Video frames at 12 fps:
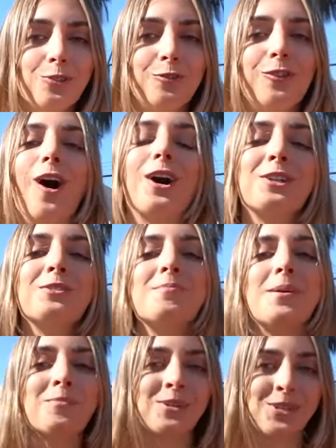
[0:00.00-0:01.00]
Fond
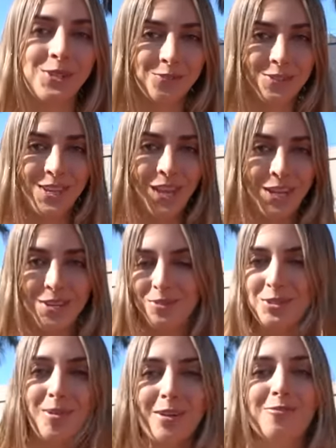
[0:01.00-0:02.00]
memories of Sandy
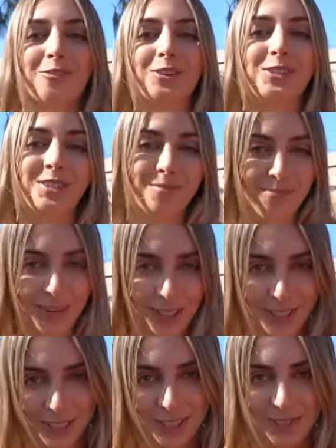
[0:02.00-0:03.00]
was my first
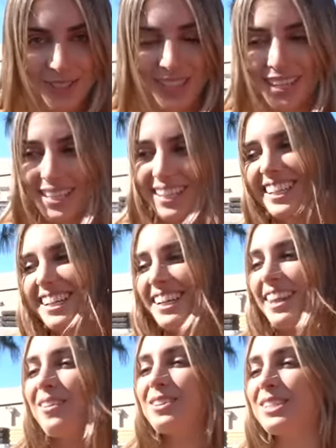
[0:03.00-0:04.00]
impression of Sandy,
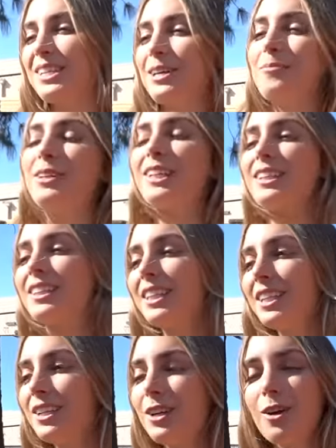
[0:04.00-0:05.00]
and that was him
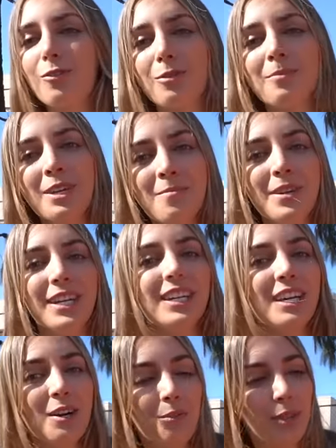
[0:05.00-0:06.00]
leaning over Mimi
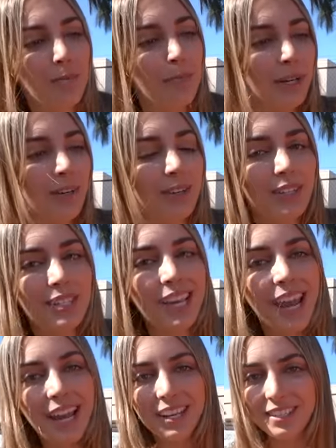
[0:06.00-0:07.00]
with a beer in his
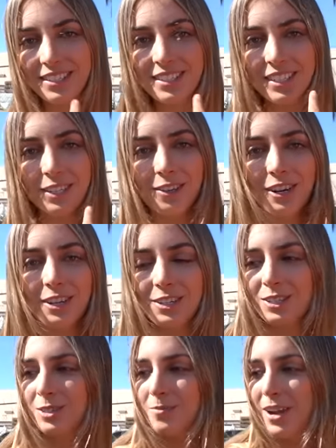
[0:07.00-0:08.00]
hand, a cigarette in
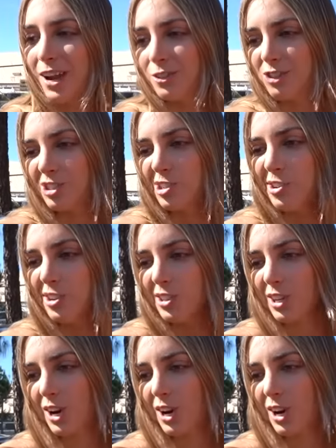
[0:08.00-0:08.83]
his mouth, just tuning the